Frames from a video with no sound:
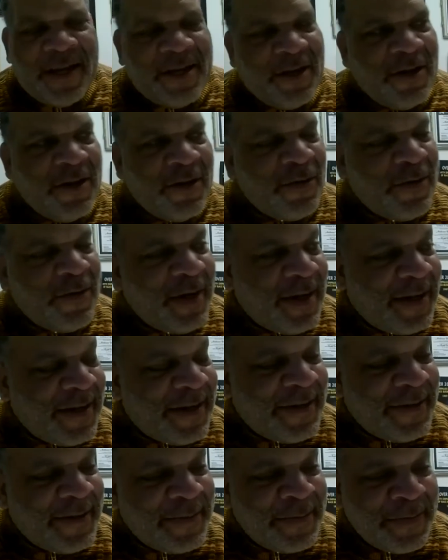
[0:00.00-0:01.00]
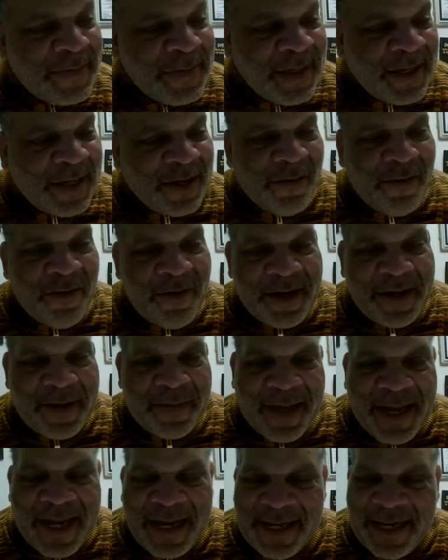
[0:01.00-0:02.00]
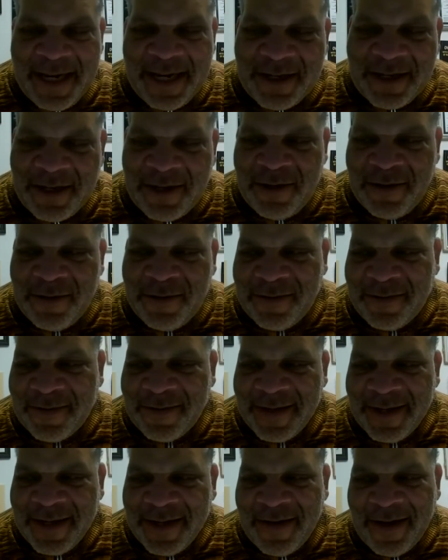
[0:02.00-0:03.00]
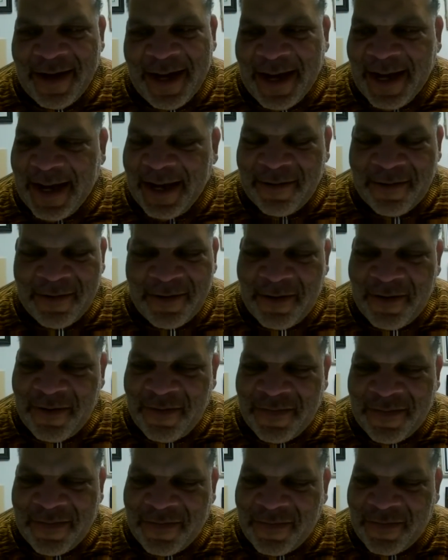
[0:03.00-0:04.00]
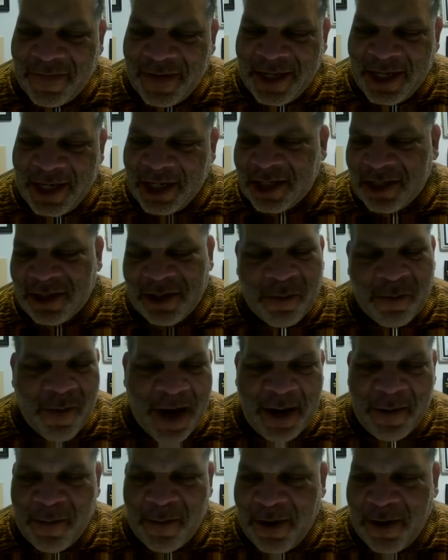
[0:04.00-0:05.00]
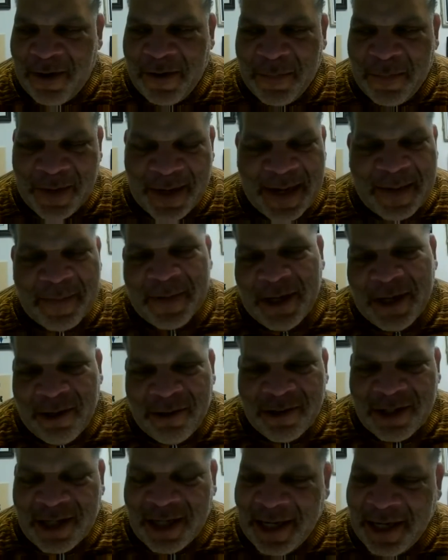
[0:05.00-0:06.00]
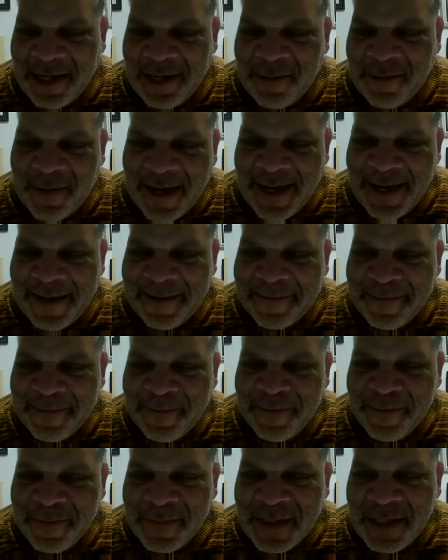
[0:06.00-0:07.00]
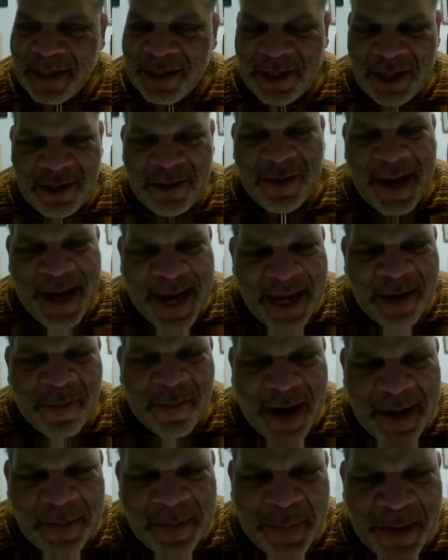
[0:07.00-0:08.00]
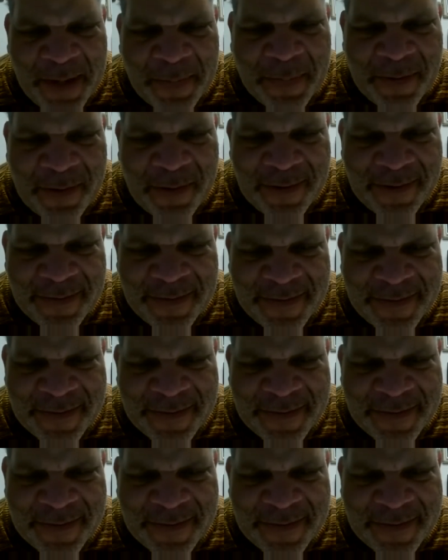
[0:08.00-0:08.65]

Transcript: do you um growing up like that? Do you I, I don't know if this is the right word, but I'm gonna use it anyway. Do you hate white people?